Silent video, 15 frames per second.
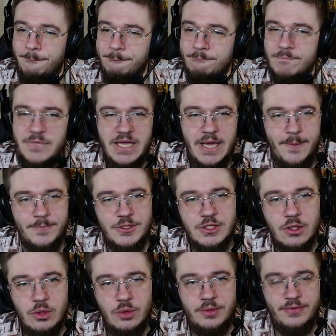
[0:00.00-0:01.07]
Yeah,
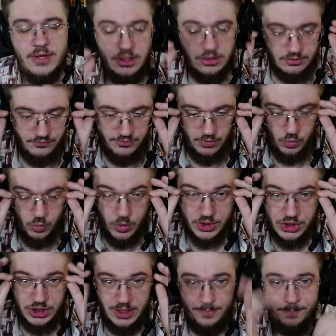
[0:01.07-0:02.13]
so thank you for
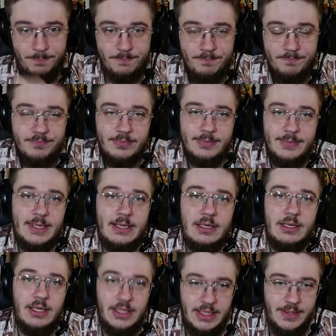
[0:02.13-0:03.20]
watching
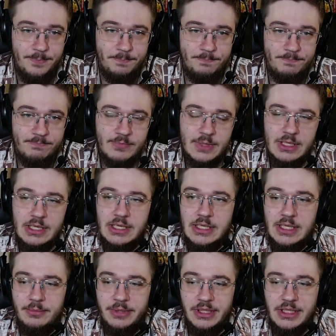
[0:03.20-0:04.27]
again.
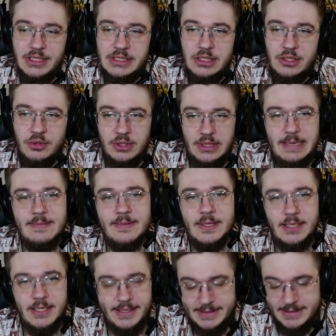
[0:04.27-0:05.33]
I'm gonna see you in the
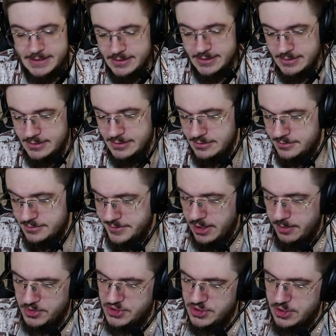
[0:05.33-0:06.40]
next
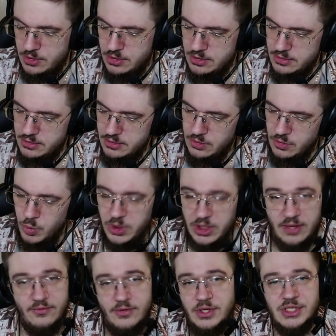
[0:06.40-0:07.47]
episode.
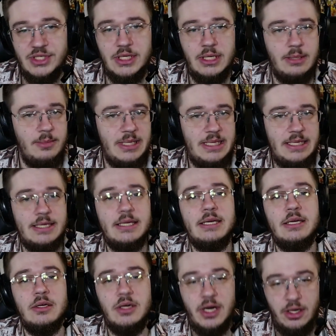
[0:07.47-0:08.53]
Whenever it's gonna be,
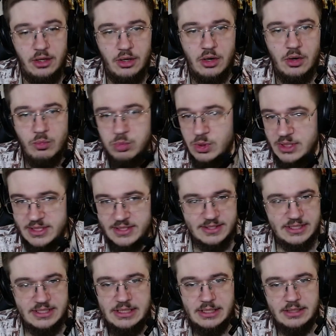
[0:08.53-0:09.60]
I don't know,
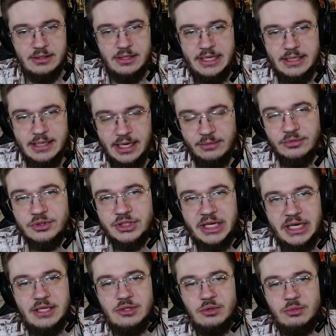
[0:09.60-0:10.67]
but yeah, lately I'm
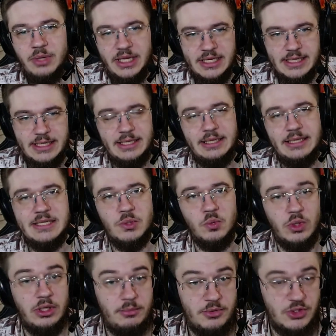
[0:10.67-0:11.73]
trying to make at least
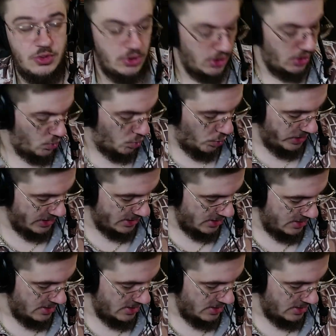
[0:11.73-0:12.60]
one episode a week.